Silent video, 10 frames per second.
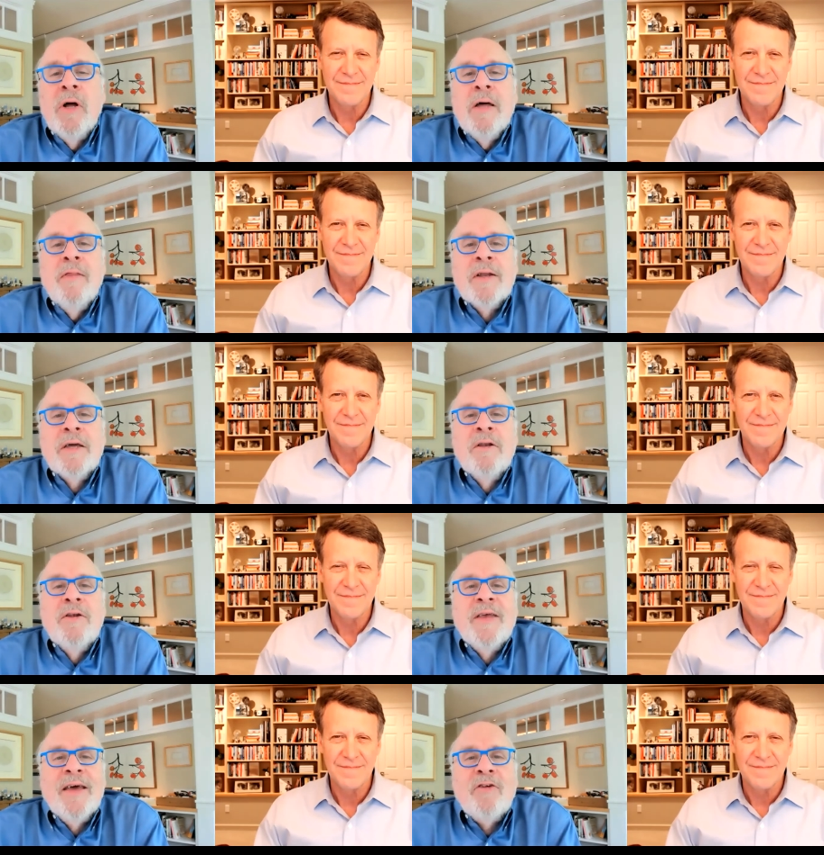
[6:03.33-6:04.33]
Speaker 1: that can
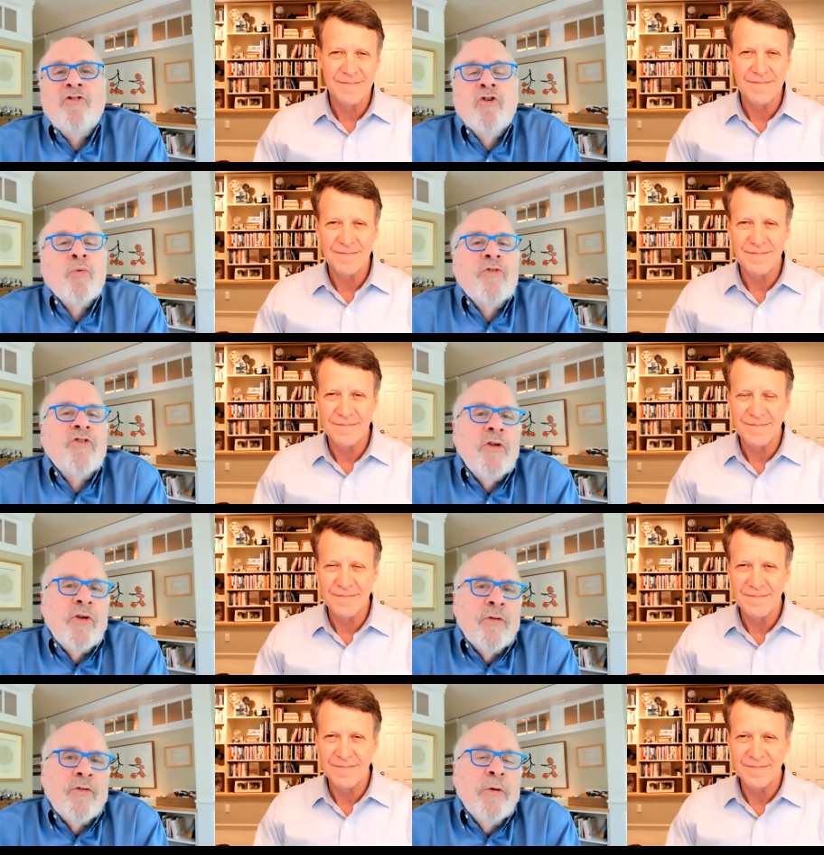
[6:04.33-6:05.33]
test your
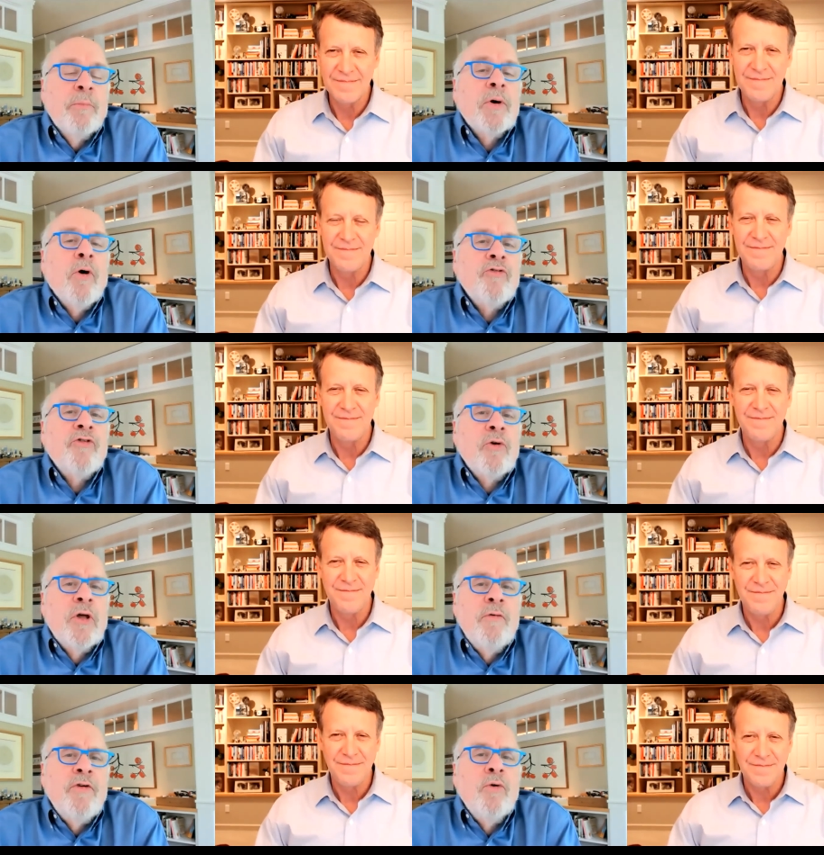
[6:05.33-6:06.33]
resilience, but also
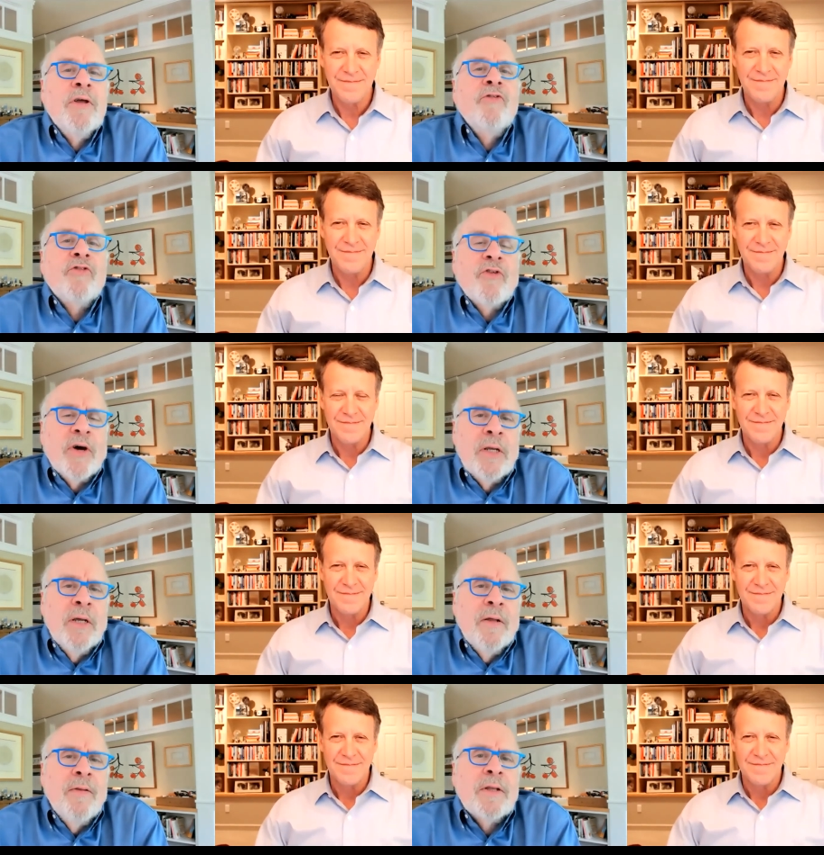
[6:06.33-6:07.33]
give you insight
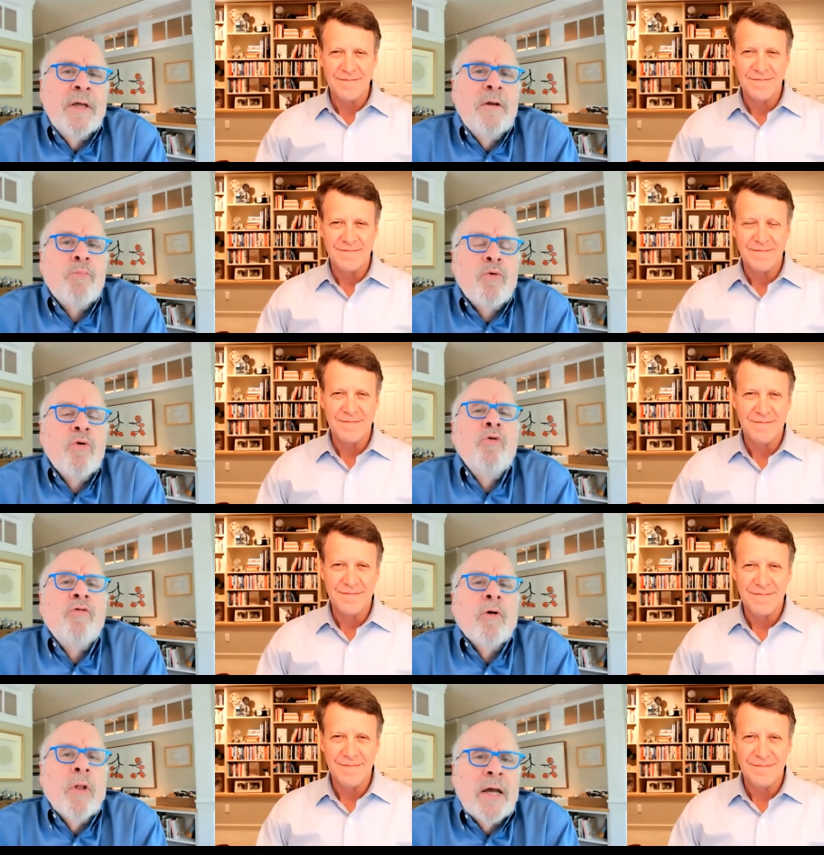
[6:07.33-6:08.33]
that can improve
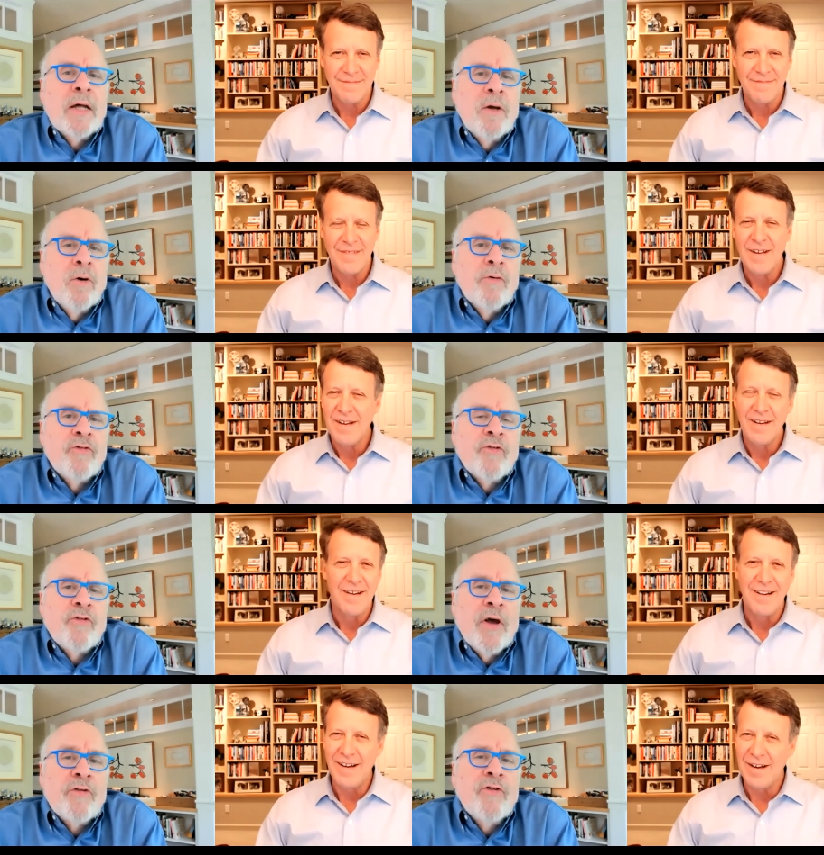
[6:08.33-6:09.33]
your likelihood of
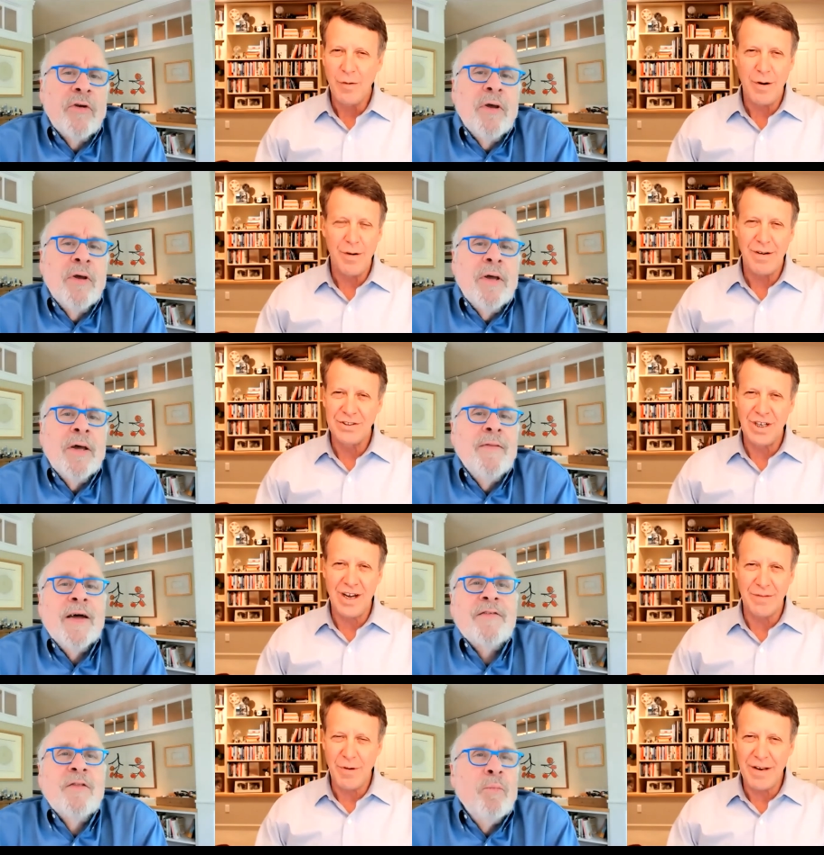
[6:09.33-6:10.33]
success.
Speaker 2: Whoa, whoa
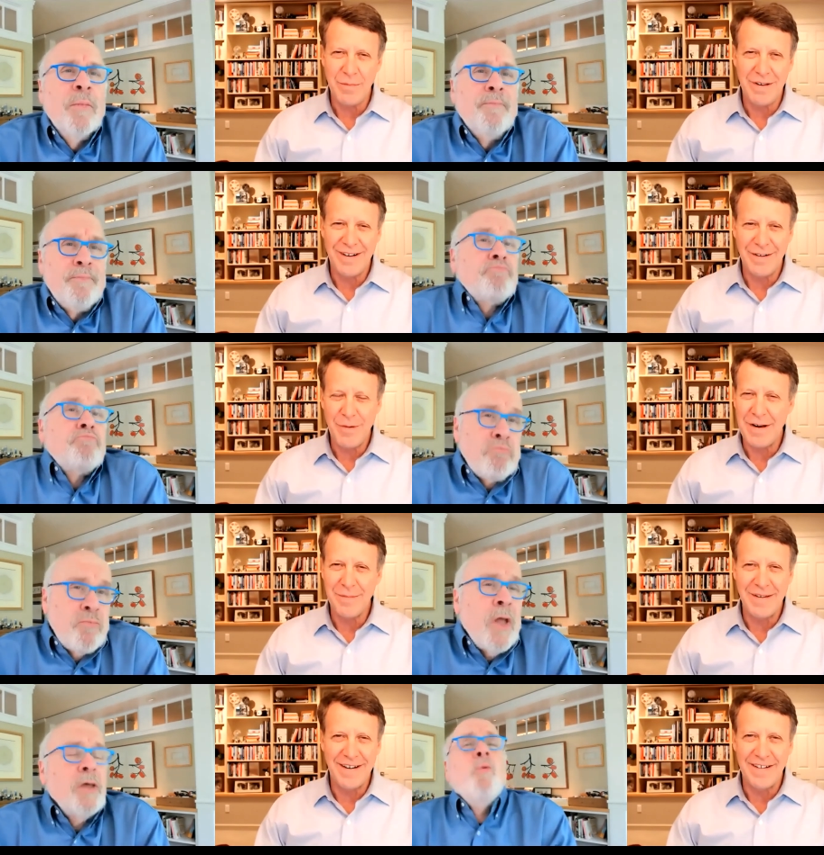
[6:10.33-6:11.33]
John, the, wait a minute.
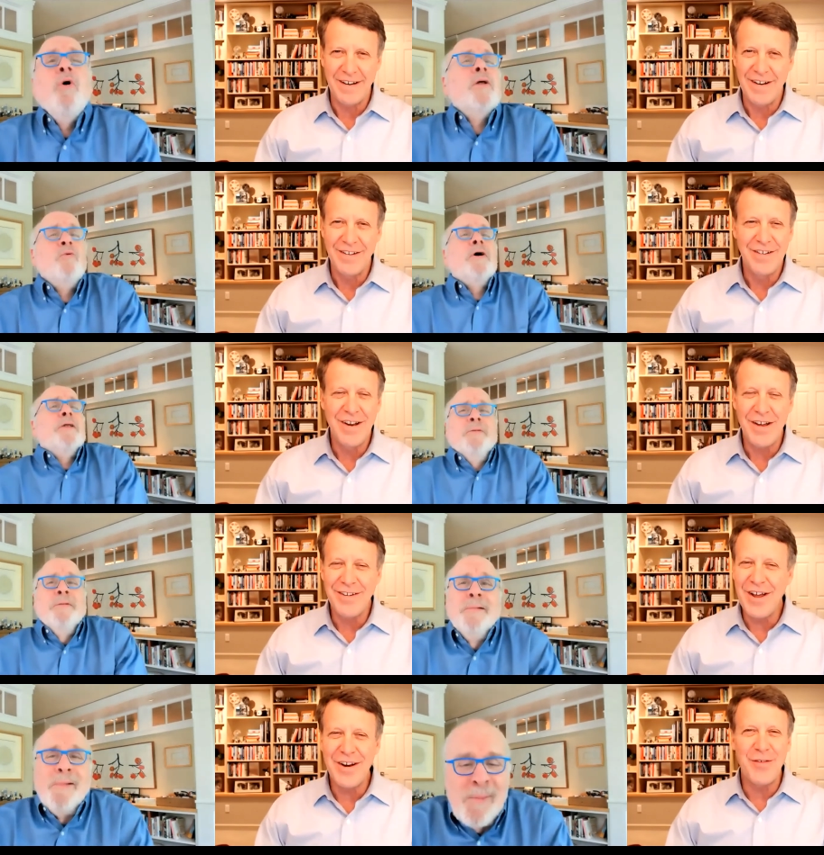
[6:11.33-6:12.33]
Wait a minute. Yeah, what? What? No,
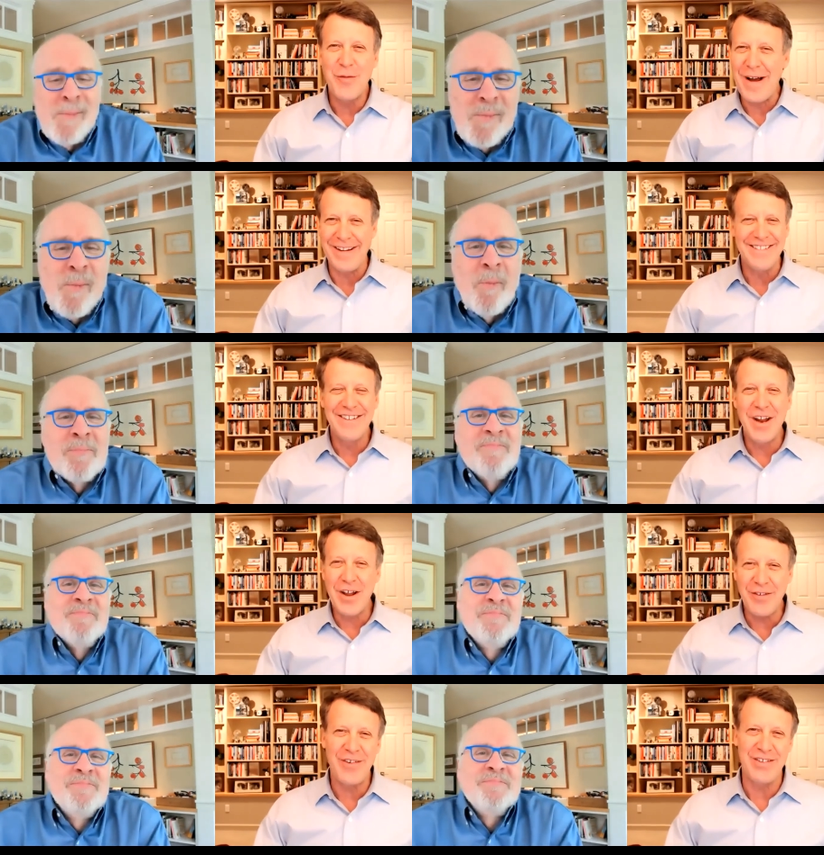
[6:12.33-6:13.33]
none of wait,
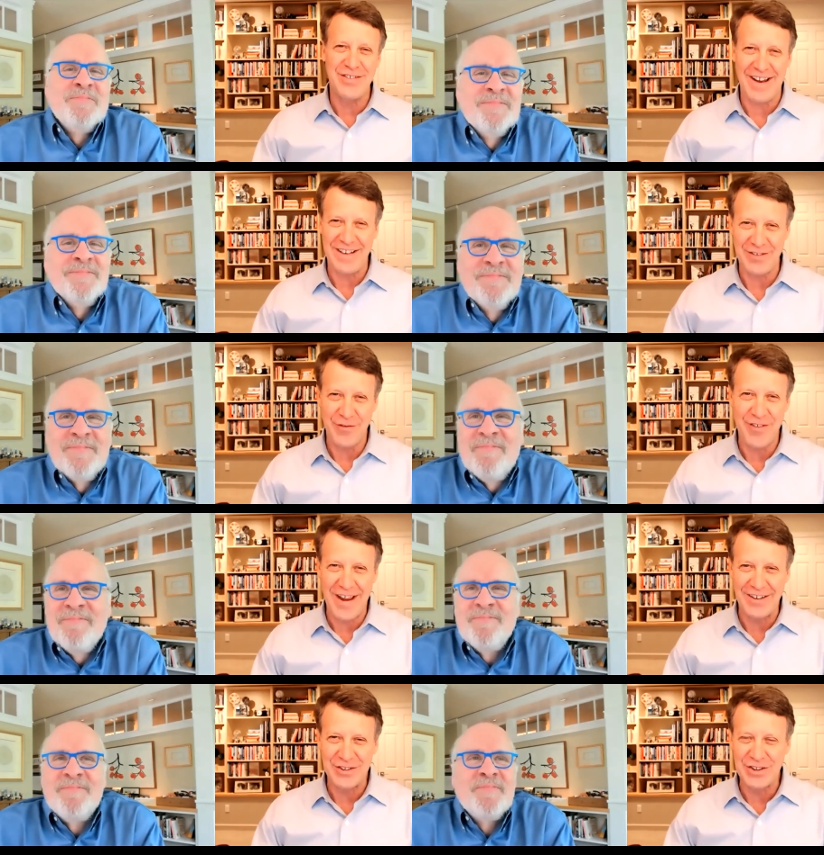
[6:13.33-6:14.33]
none of us like to
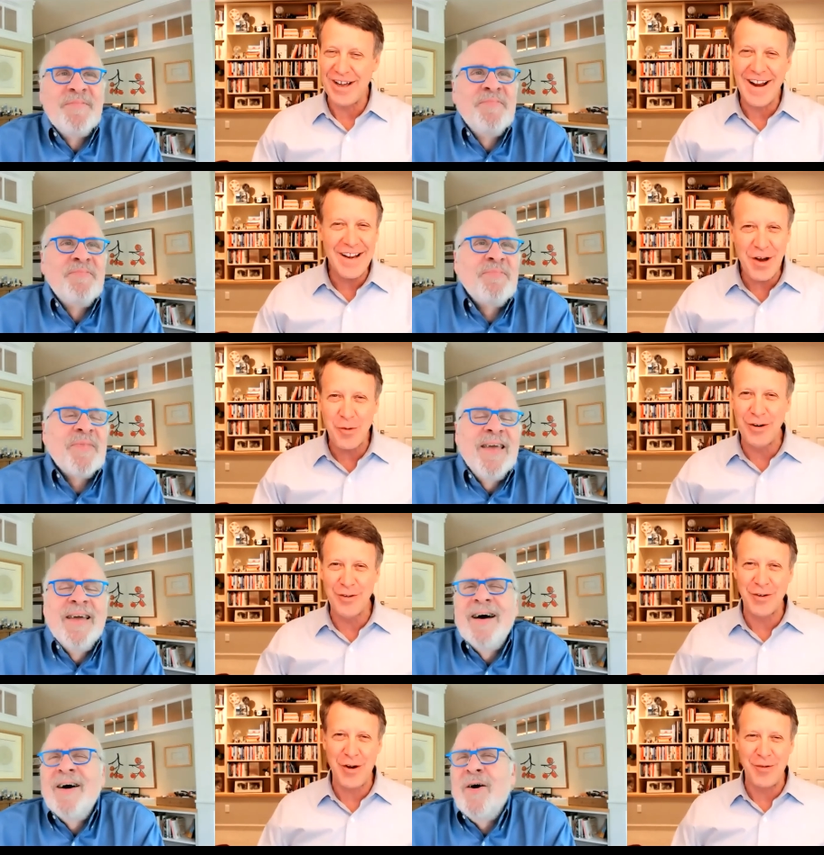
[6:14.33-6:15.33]
fail, John. I know where you're oh, going. Oh,